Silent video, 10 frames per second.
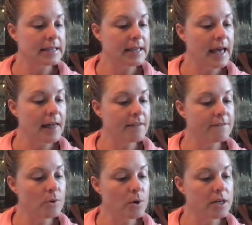
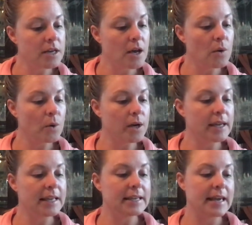California,
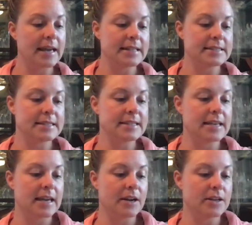Oregon, Kansas,
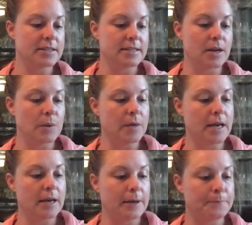and
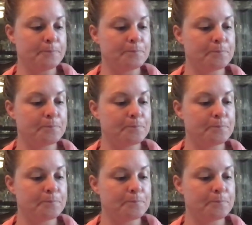Arizona.